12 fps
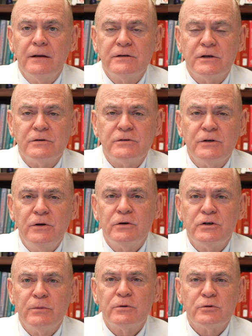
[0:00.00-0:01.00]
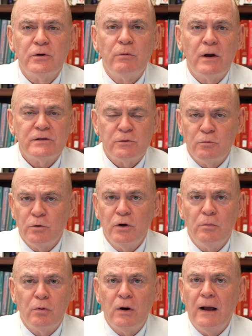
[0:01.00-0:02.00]
So pseudotumor cerebri is a real
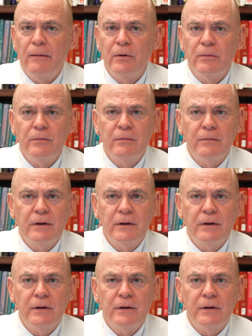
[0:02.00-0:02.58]
problem.